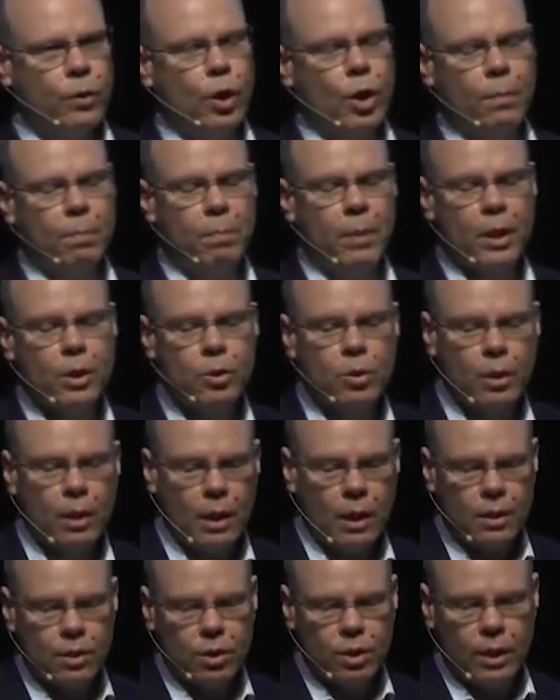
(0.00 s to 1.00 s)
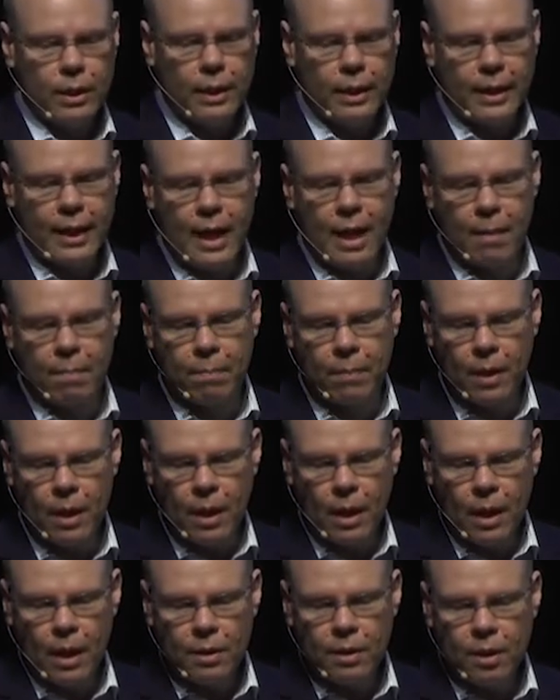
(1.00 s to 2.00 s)
your picture in GDCap,
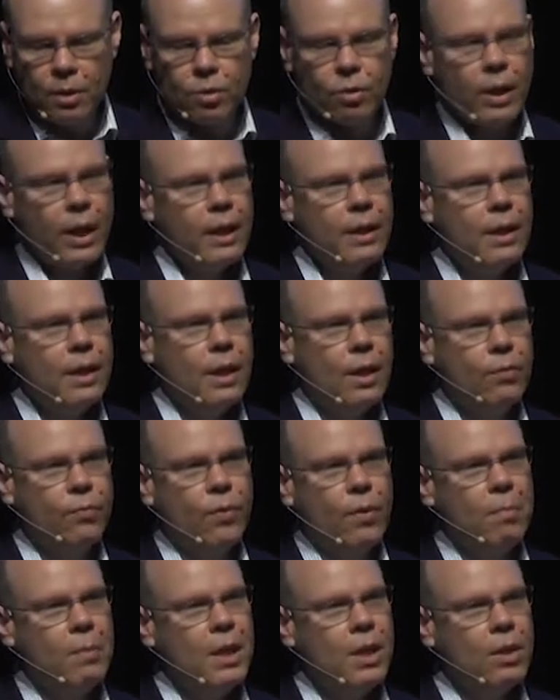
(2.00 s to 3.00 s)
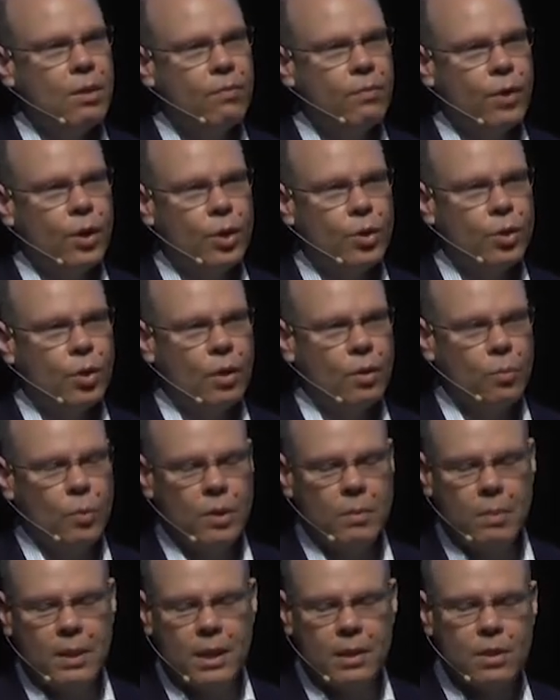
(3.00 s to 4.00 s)
the trade here for mean reversion,
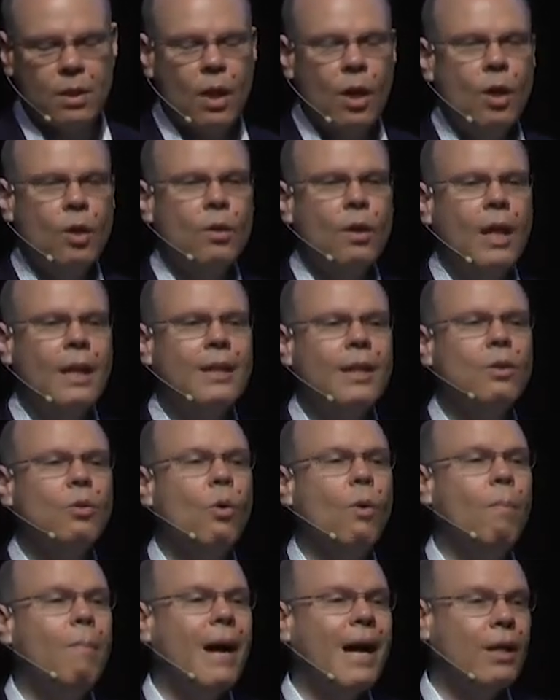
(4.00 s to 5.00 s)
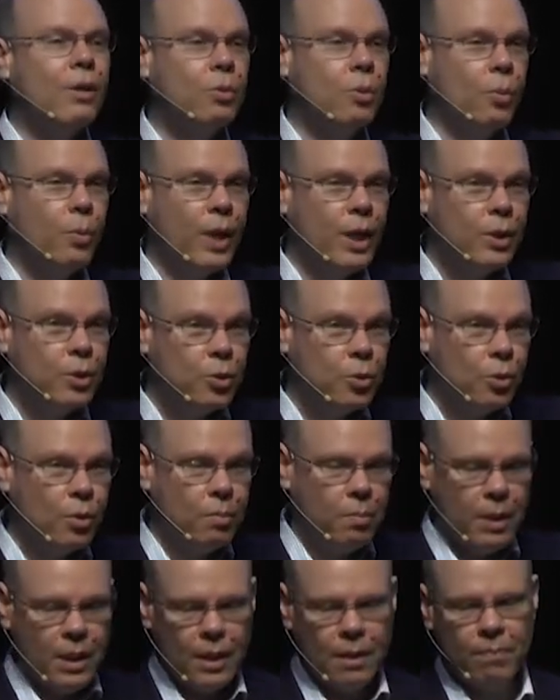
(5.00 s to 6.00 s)
which means let it go back to where it
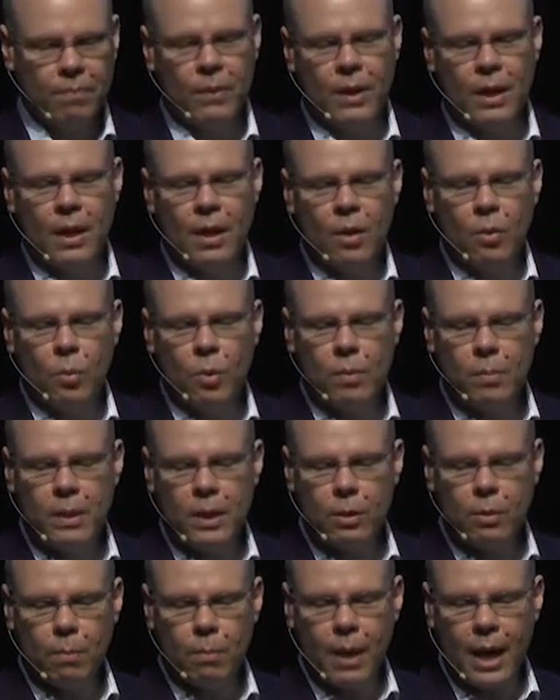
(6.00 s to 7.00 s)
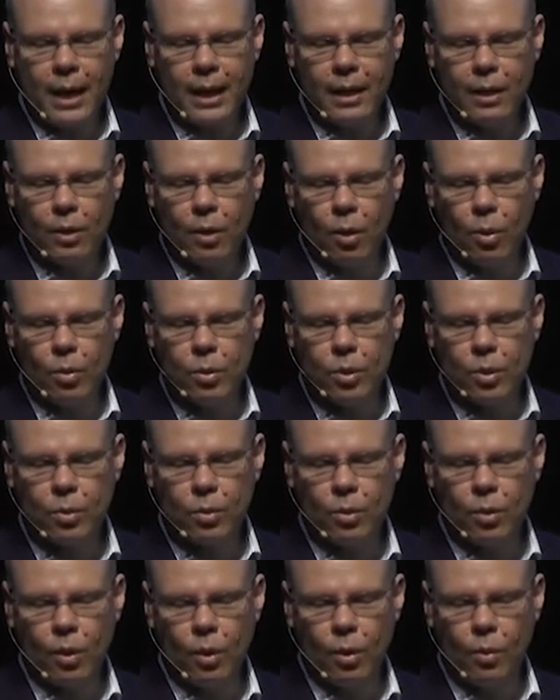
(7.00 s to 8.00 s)
should be, would be to buy it closer
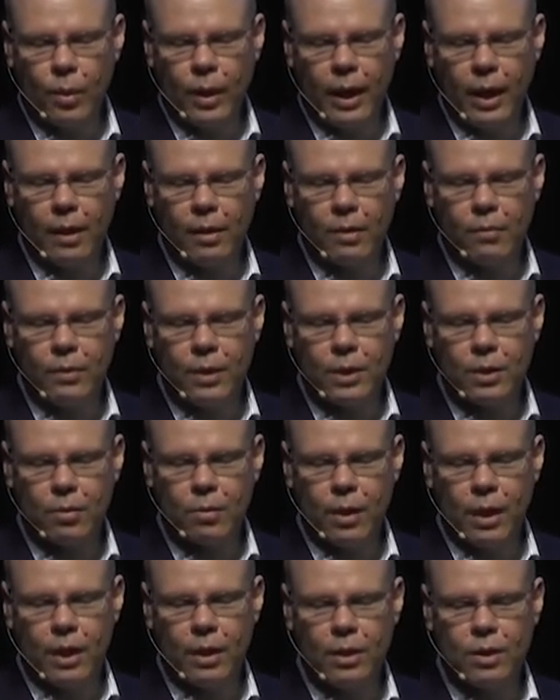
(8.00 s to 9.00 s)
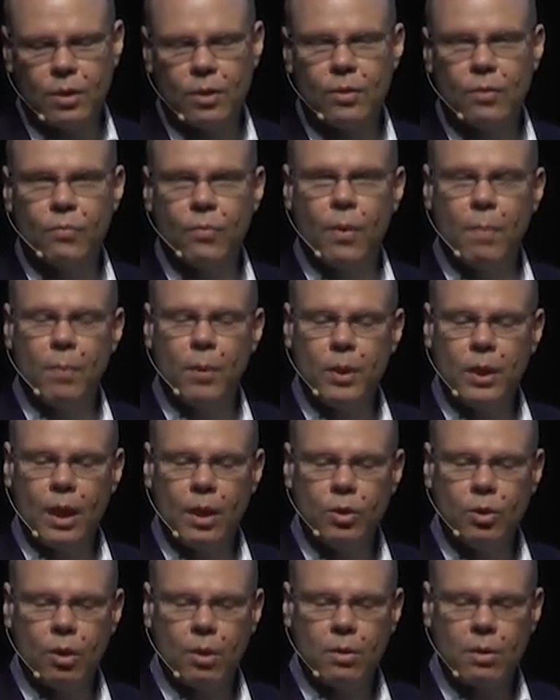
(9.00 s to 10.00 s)
to the lower end of this range for a
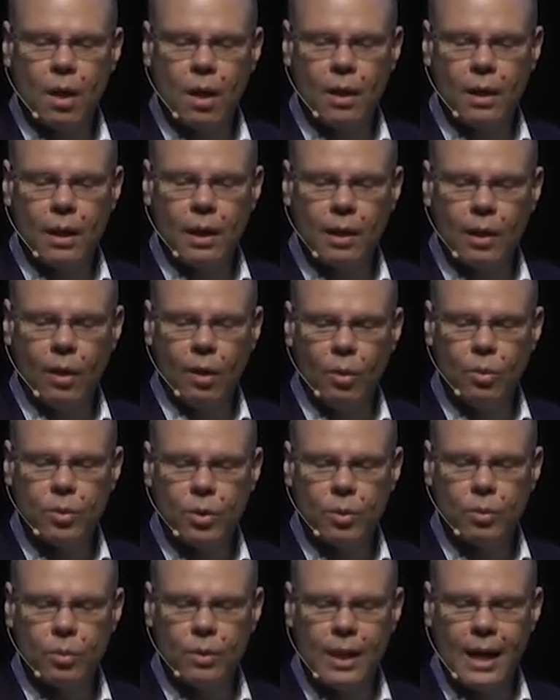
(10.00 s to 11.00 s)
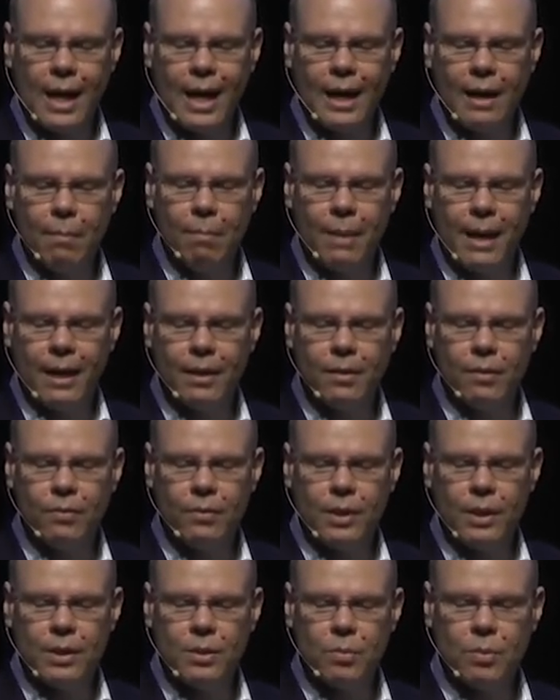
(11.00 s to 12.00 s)
potential target closer to the high band
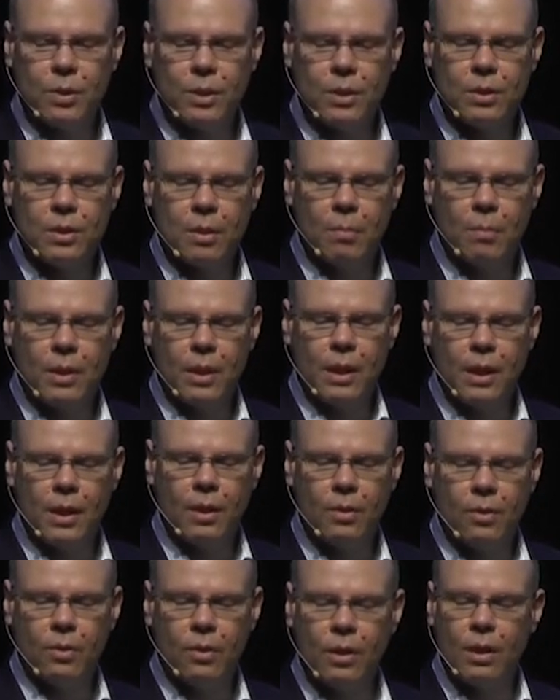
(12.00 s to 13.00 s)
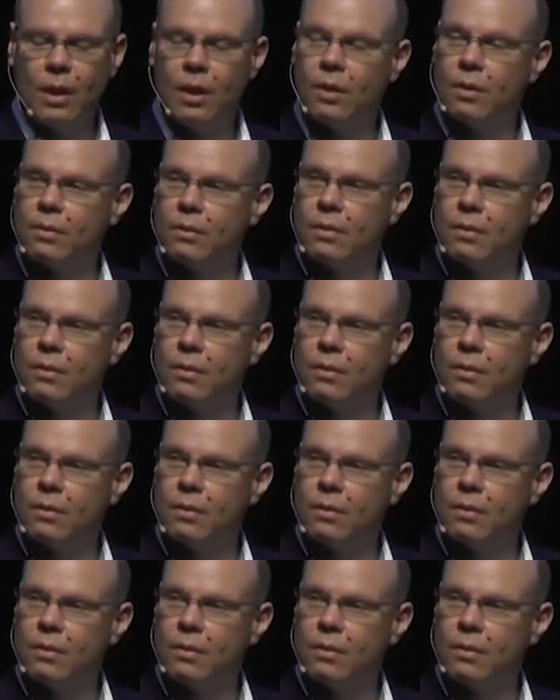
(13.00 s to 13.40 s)
of this, which is somewhere here or here.